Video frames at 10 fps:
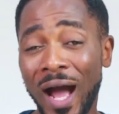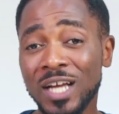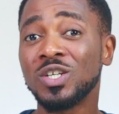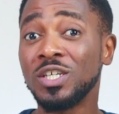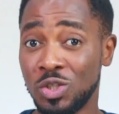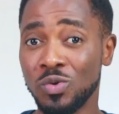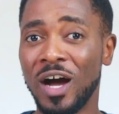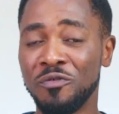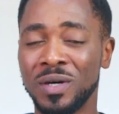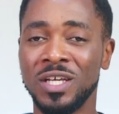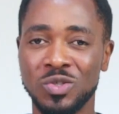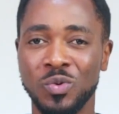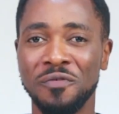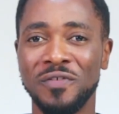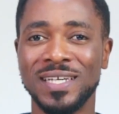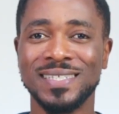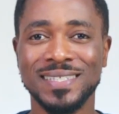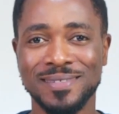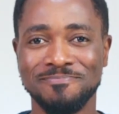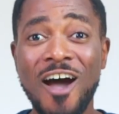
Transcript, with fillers: actually do have money to invest.